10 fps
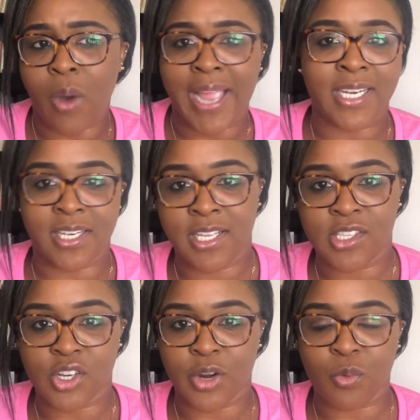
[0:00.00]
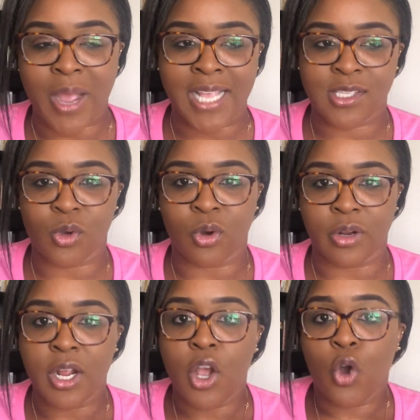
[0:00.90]
why did he turn white,
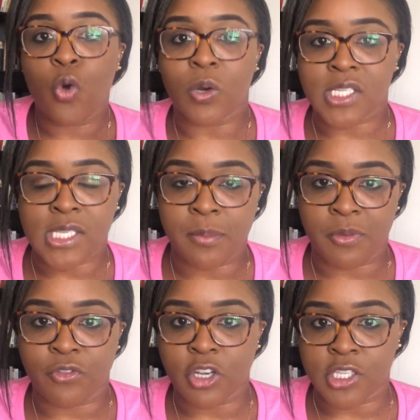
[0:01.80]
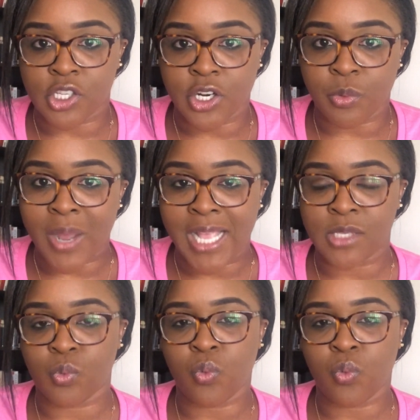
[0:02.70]
or who was he before he turned white,